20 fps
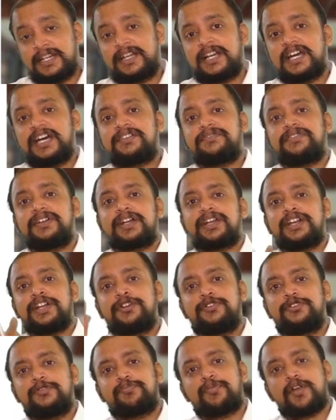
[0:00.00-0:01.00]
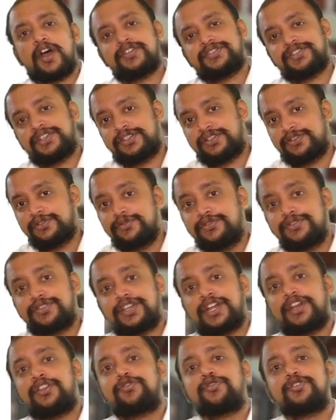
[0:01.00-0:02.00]
convert into processed
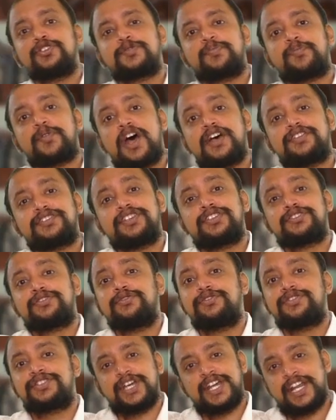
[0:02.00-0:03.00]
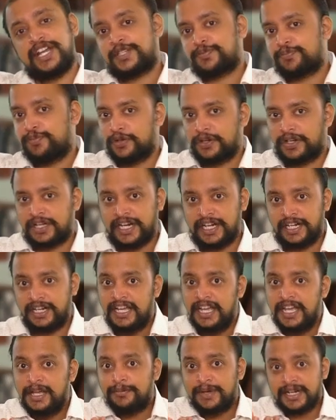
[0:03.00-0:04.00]
goods and those processed goods are exported
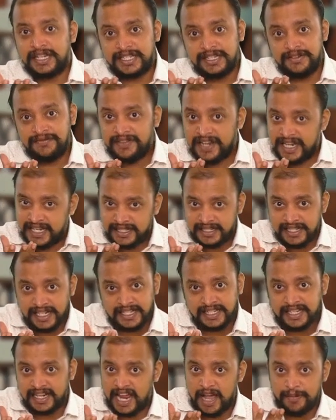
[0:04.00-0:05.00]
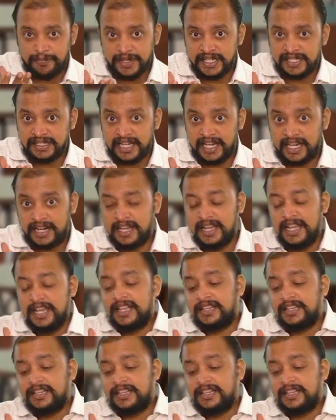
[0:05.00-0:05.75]
but some waste and scrap is there